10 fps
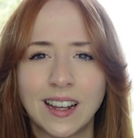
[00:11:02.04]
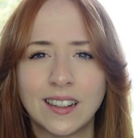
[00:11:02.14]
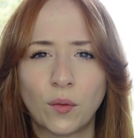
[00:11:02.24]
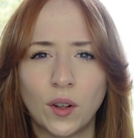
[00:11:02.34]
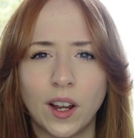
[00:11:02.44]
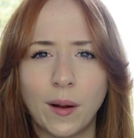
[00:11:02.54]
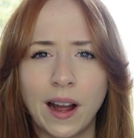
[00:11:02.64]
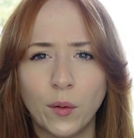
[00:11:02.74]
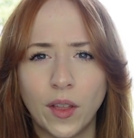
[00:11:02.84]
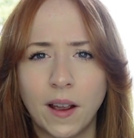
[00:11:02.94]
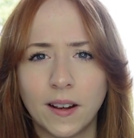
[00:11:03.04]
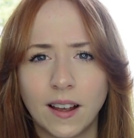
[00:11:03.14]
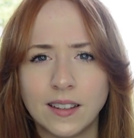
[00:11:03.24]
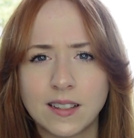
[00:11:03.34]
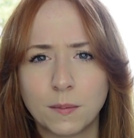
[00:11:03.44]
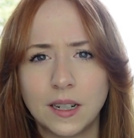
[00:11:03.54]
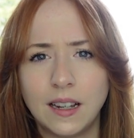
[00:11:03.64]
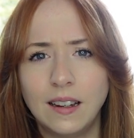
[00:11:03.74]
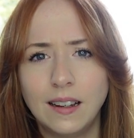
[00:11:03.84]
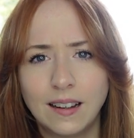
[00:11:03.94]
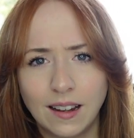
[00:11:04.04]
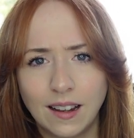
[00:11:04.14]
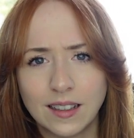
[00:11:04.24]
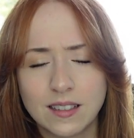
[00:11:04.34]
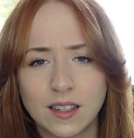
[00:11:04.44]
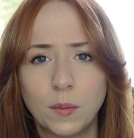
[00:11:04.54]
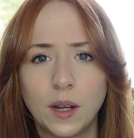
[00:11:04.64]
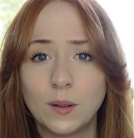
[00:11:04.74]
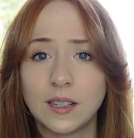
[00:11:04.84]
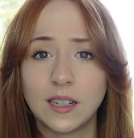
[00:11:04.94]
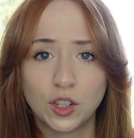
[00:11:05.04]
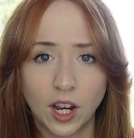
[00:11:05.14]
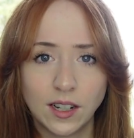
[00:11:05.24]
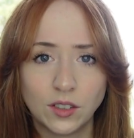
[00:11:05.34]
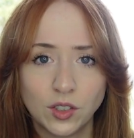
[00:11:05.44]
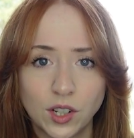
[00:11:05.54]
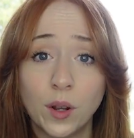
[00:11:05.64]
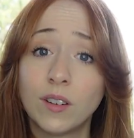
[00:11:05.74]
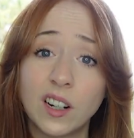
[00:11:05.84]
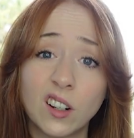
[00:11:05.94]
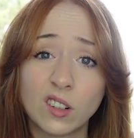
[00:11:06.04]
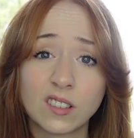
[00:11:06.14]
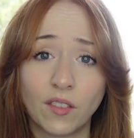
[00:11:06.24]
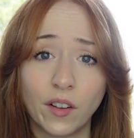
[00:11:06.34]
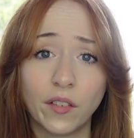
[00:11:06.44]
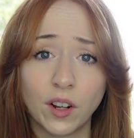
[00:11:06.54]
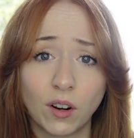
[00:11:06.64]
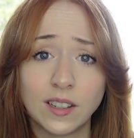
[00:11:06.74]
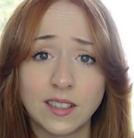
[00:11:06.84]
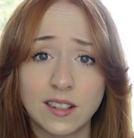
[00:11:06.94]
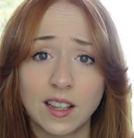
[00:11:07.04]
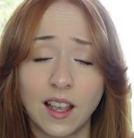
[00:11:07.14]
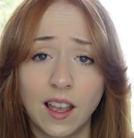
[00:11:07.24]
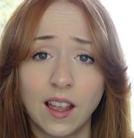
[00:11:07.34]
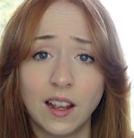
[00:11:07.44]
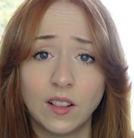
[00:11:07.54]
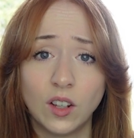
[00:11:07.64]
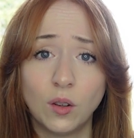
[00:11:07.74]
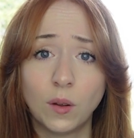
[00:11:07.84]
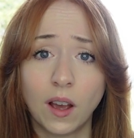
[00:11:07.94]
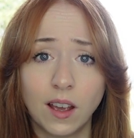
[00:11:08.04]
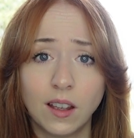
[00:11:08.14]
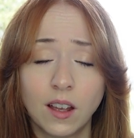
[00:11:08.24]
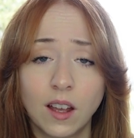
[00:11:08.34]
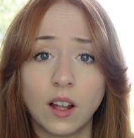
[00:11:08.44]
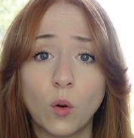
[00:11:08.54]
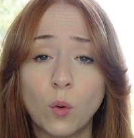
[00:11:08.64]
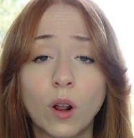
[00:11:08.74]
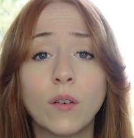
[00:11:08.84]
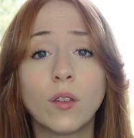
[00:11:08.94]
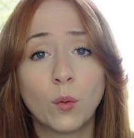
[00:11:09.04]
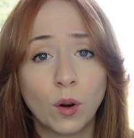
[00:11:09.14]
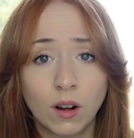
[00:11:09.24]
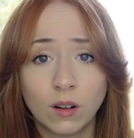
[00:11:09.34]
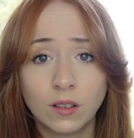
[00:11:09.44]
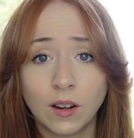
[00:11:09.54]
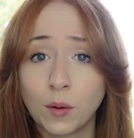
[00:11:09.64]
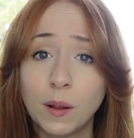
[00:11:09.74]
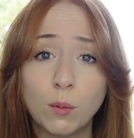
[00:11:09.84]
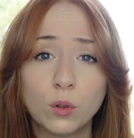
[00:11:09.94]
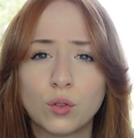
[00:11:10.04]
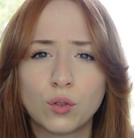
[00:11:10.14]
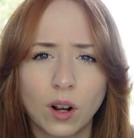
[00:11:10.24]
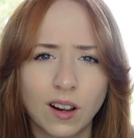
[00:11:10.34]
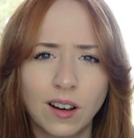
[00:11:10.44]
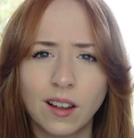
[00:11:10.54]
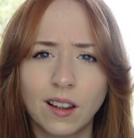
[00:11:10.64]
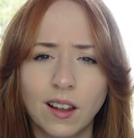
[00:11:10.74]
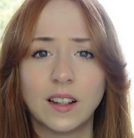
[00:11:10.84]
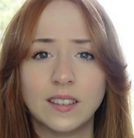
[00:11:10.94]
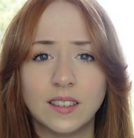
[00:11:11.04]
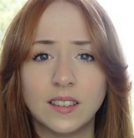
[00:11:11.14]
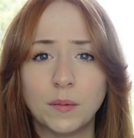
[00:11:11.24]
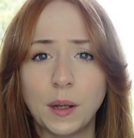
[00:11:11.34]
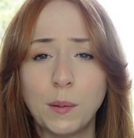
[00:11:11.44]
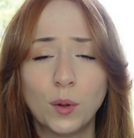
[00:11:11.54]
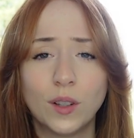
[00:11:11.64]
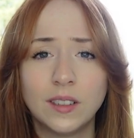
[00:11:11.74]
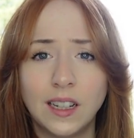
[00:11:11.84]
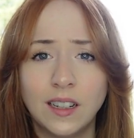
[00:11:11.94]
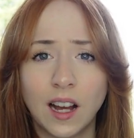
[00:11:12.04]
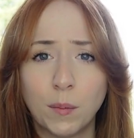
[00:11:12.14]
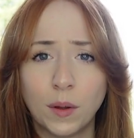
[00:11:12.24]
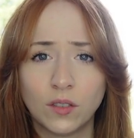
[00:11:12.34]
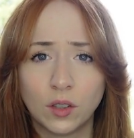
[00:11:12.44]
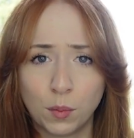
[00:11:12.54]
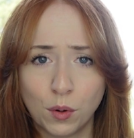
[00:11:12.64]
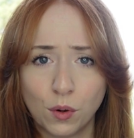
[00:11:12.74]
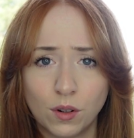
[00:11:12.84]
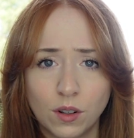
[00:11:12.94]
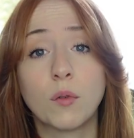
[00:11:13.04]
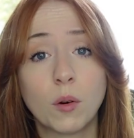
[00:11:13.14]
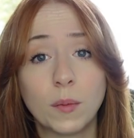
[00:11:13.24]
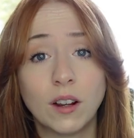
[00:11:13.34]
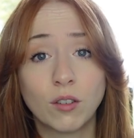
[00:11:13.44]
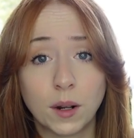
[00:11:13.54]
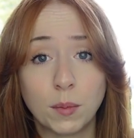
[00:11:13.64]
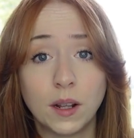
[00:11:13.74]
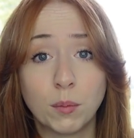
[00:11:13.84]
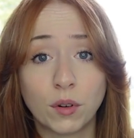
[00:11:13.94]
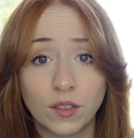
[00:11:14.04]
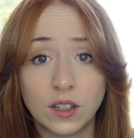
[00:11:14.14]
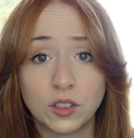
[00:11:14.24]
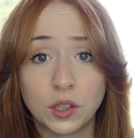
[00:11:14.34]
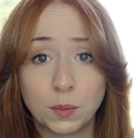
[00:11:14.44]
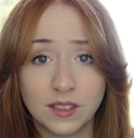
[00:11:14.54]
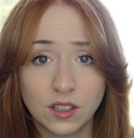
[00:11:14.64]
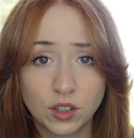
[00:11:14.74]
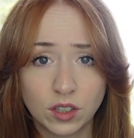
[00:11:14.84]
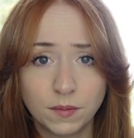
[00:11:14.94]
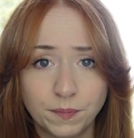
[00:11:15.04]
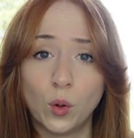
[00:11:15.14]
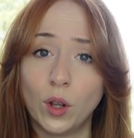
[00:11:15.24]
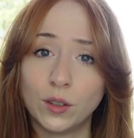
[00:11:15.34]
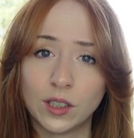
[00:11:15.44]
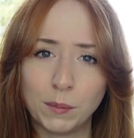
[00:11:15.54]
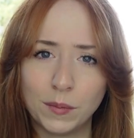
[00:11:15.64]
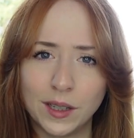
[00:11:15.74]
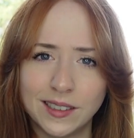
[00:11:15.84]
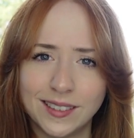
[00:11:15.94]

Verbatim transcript: get this video out there in case somebody needed it and somebody was in a change. We are in a cost of living crisis here in the U K, and all over the world there are people struggling and people that need that bit of support. I'm from an incredibly privileged position, although some might